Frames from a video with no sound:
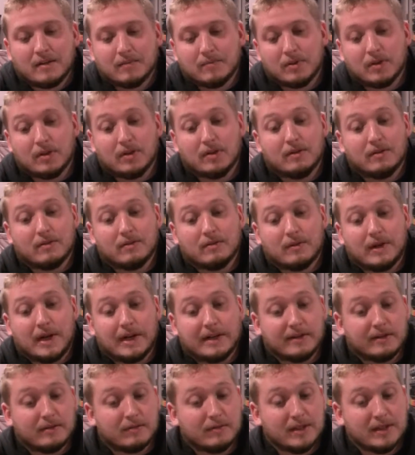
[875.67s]
But
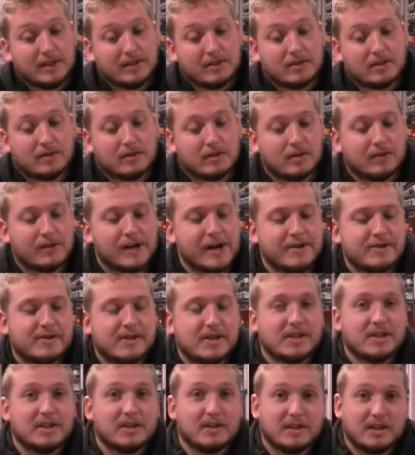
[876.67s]
Wagner wins, so
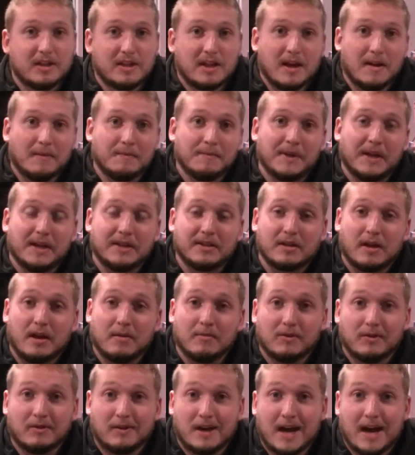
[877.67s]
congratulations to them.
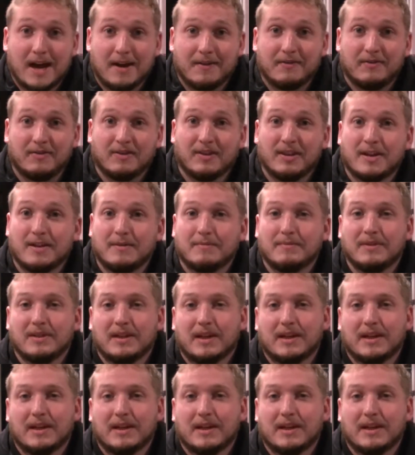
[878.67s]
I'm glad for them.